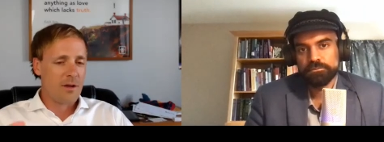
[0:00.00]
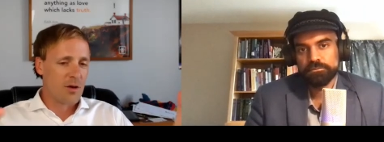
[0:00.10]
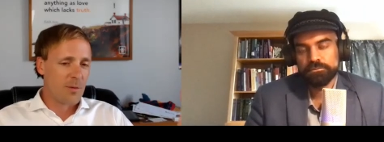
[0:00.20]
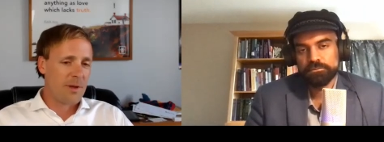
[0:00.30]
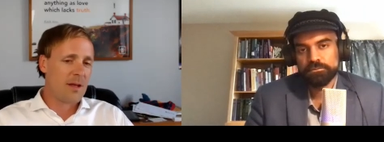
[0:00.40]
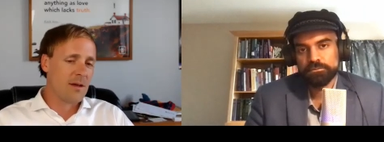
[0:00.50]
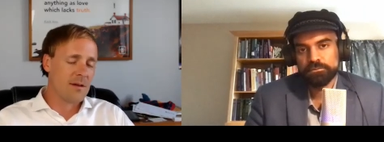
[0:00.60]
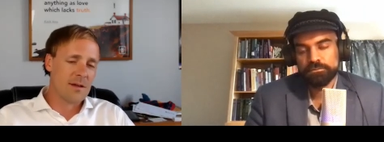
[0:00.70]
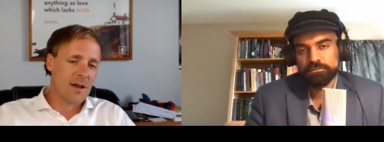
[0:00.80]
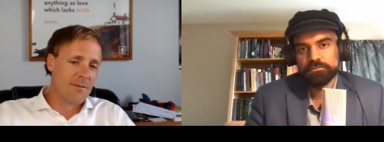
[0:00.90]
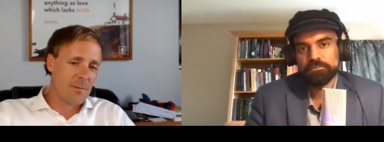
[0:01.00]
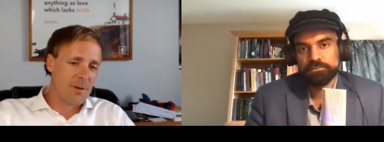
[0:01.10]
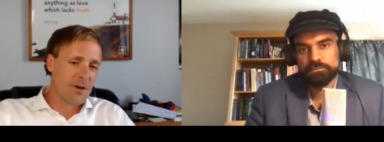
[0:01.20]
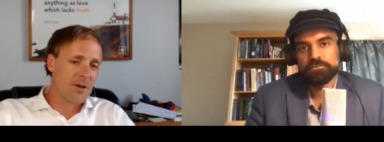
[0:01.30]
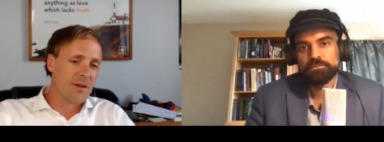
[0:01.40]
Speaker 1: European kind of
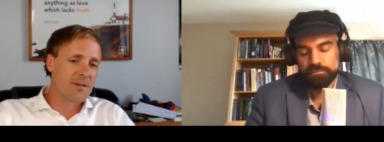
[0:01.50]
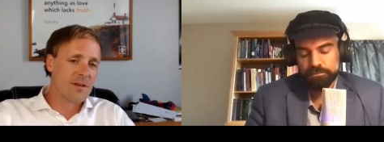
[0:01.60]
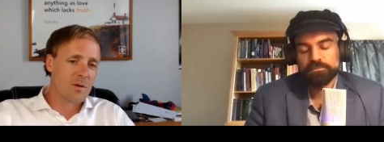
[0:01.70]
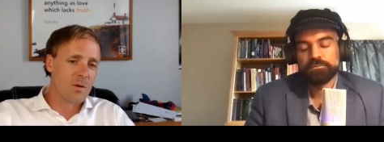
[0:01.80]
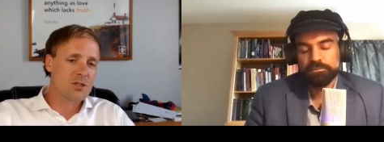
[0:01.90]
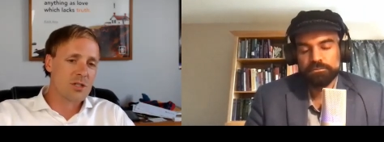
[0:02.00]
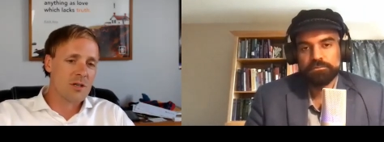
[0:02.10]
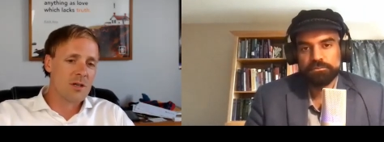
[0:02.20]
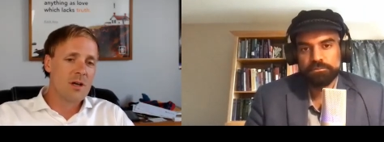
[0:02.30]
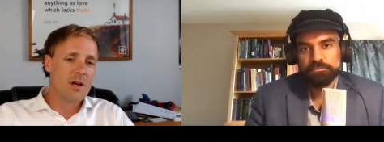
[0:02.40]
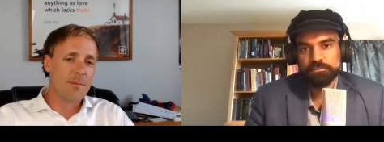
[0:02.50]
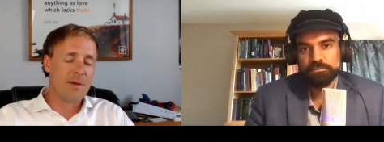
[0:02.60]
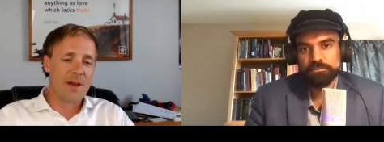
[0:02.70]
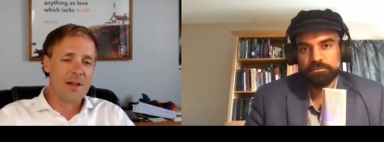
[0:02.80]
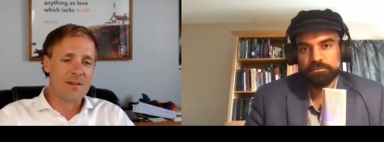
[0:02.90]
imperialistic culture,
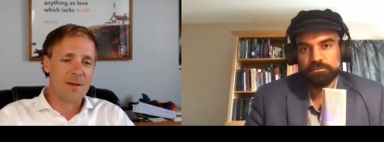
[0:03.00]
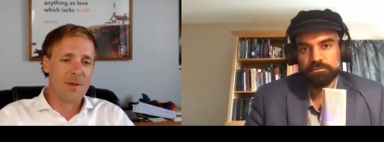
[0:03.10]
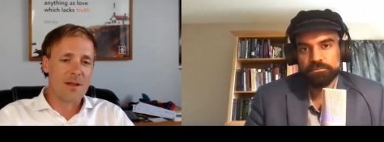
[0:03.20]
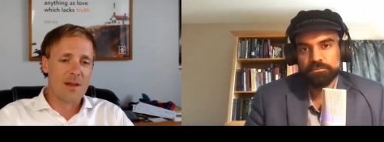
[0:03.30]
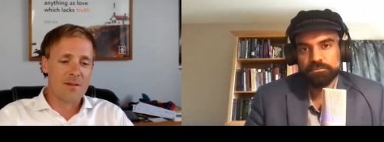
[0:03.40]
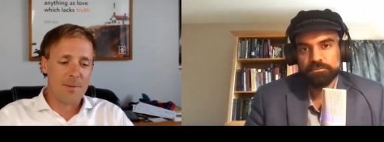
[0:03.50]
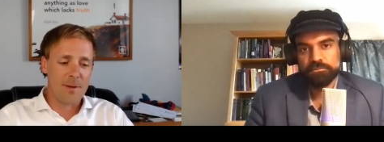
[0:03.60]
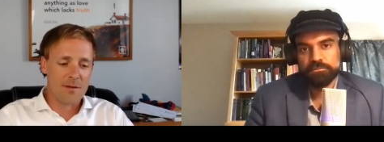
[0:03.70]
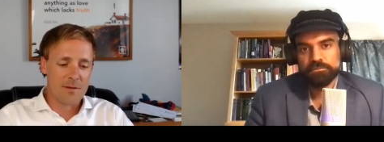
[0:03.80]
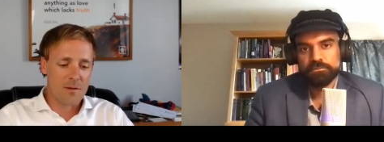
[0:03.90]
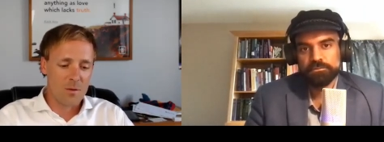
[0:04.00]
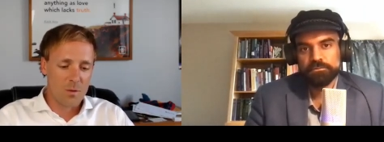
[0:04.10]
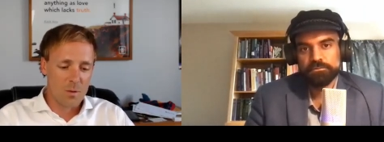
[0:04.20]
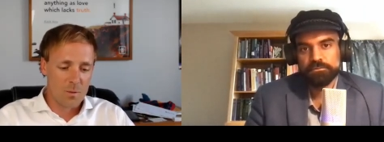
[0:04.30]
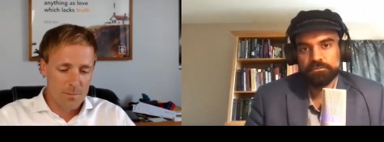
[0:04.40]
but that it's something that speaks
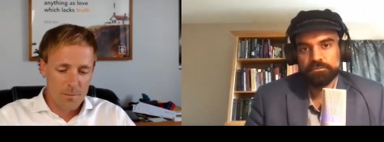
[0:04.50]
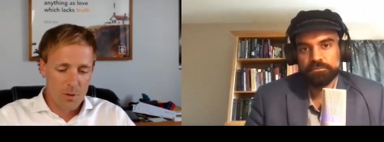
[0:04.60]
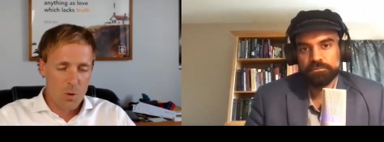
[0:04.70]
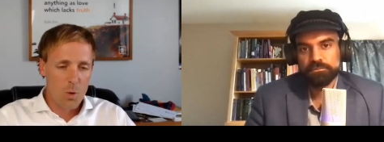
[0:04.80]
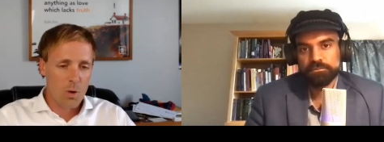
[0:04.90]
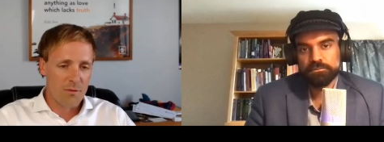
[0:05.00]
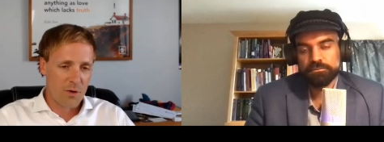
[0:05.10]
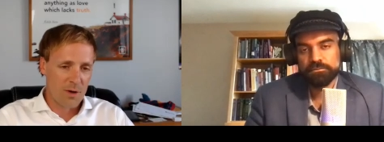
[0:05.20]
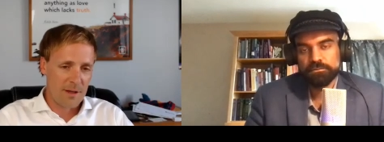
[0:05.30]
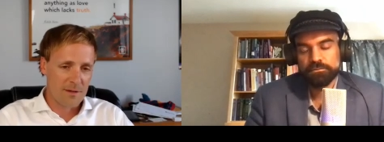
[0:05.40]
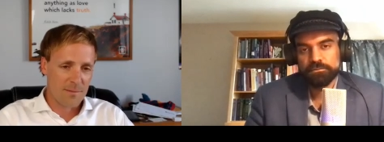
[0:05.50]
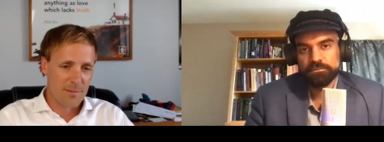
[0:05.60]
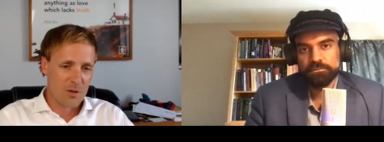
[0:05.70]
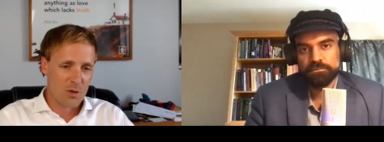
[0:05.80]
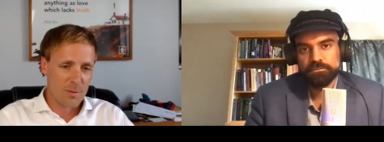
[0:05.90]
to the core of what it means
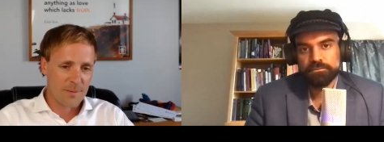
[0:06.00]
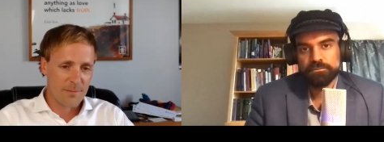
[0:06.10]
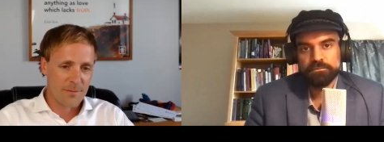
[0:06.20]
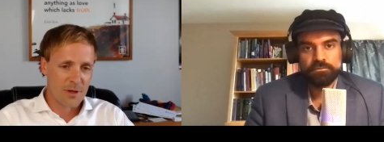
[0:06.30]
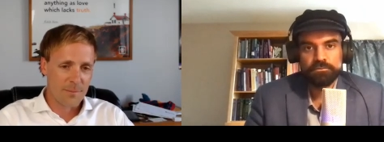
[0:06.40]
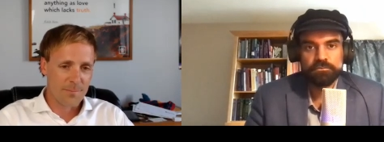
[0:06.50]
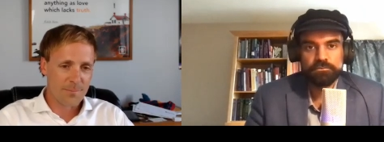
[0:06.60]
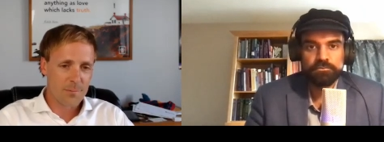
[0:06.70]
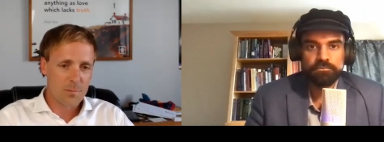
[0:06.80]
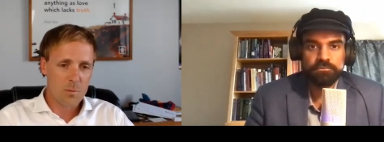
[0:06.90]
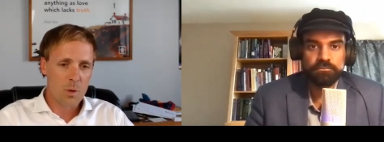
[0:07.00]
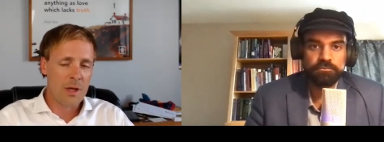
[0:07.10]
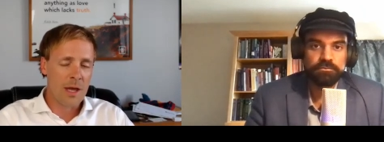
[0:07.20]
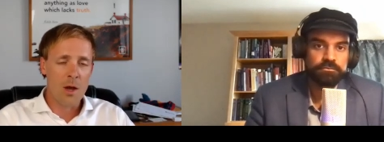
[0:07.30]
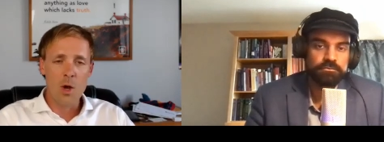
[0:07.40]
to be human. So mm-hmm.
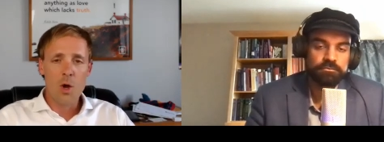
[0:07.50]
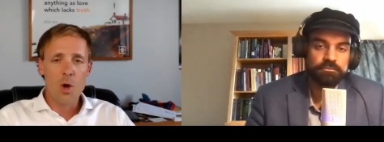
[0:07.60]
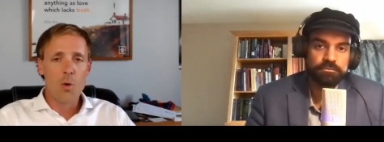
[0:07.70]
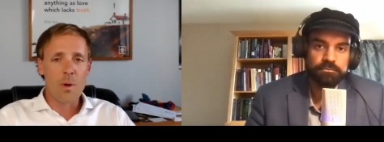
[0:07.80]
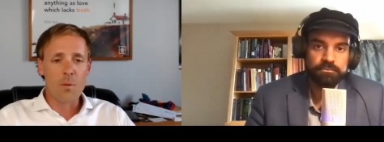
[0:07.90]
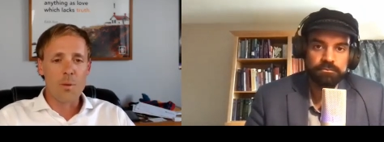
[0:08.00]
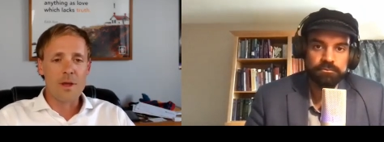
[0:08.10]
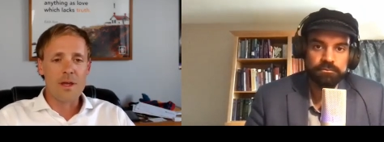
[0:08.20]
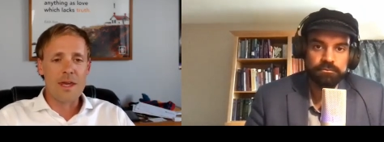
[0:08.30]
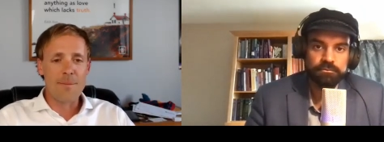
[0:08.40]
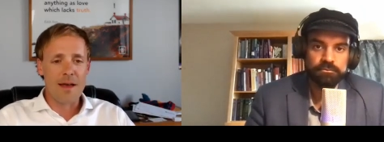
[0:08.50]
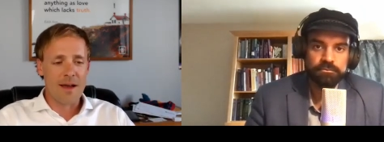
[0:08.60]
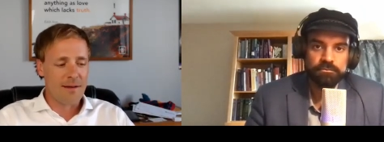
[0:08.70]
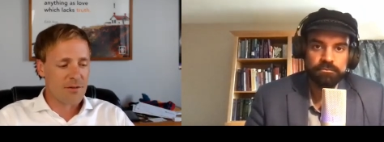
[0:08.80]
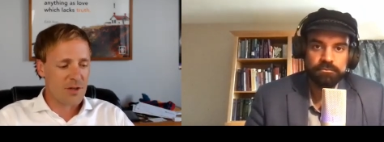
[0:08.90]
we, we keep that
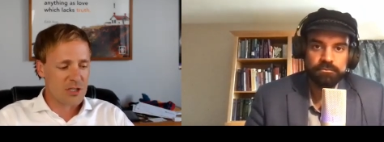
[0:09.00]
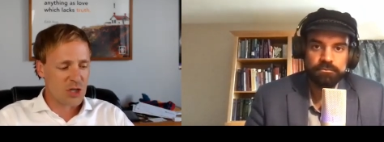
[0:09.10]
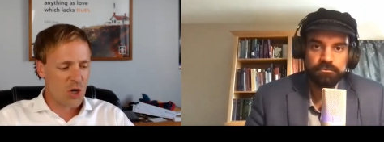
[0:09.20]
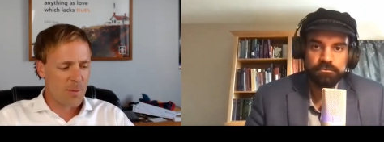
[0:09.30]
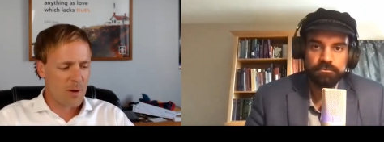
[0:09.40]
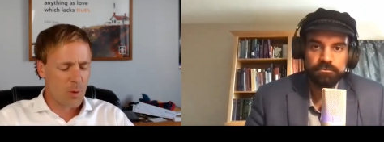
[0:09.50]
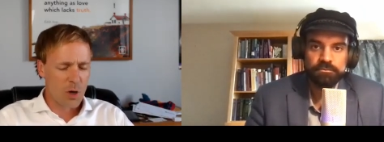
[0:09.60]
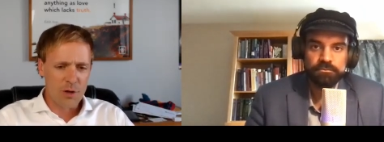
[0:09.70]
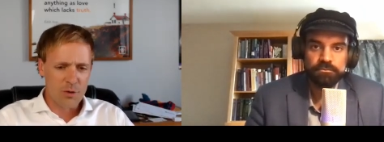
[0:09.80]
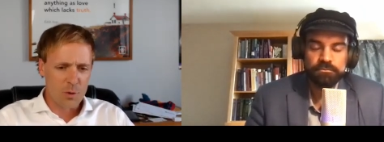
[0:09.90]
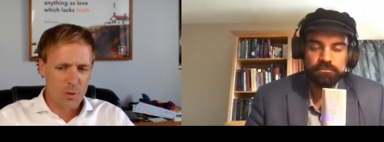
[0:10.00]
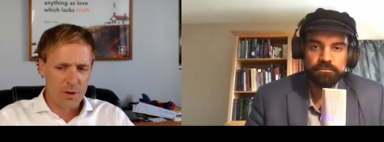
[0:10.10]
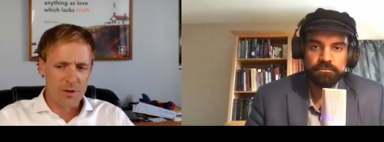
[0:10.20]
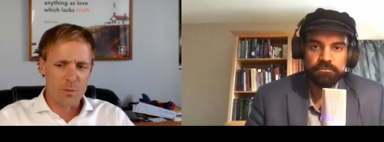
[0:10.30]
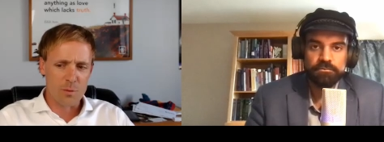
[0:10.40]
conversation open and we're also
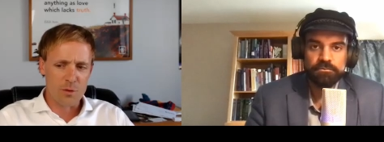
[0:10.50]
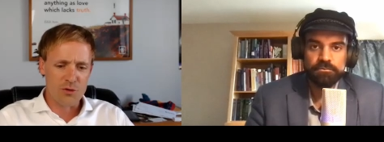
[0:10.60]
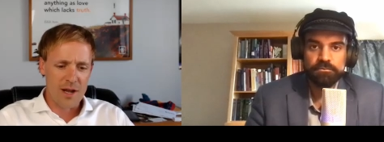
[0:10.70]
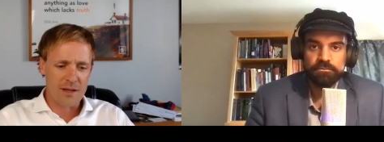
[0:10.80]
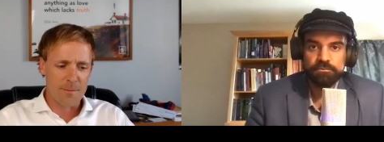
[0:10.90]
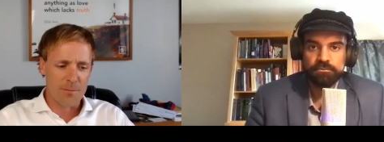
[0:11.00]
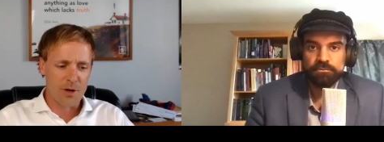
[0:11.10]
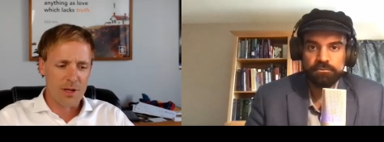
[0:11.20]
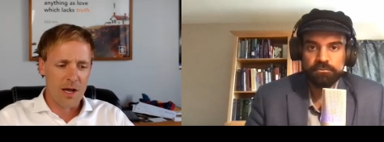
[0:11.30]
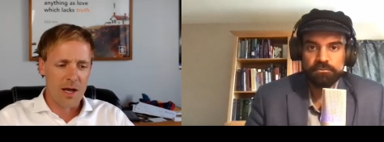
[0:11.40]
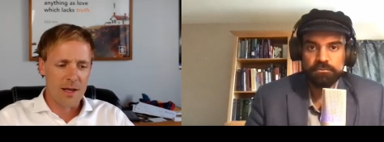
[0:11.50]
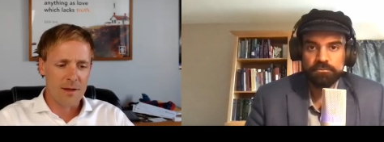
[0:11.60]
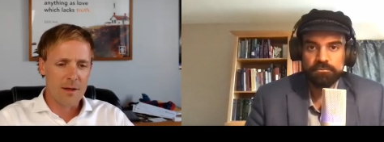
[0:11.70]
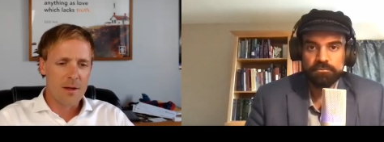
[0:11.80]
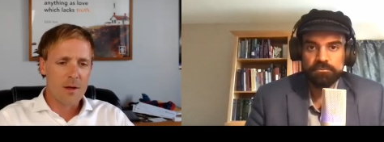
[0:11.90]
Cornelius, we're trying to bring
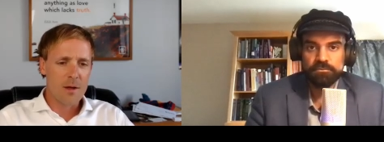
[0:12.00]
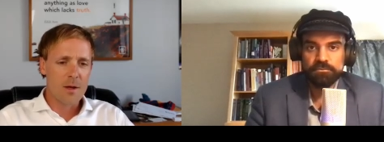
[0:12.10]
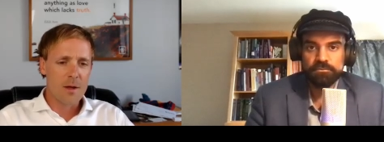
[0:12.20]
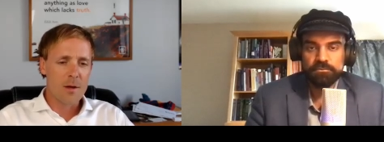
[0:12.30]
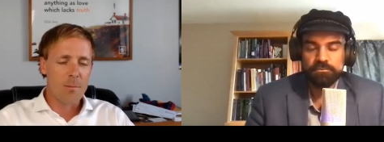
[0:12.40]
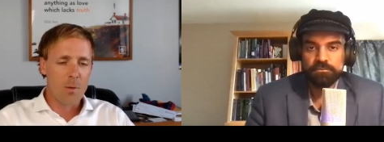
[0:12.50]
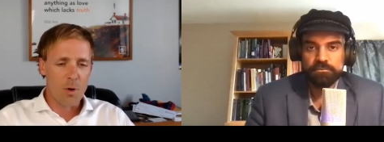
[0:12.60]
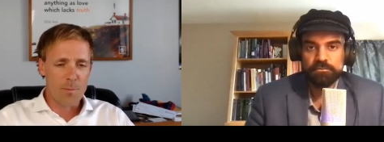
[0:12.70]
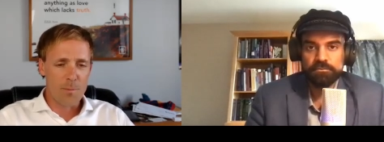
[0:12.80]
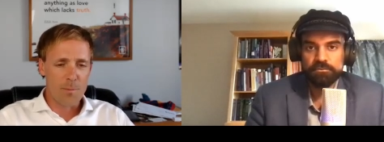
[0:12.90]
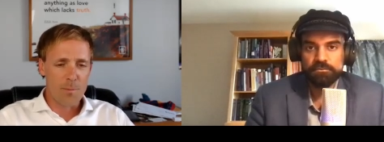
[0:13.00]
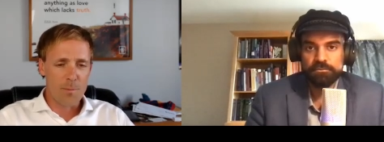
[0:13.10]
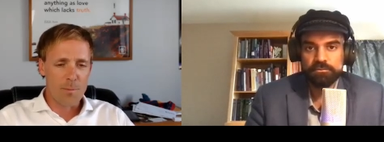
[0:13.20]
on more people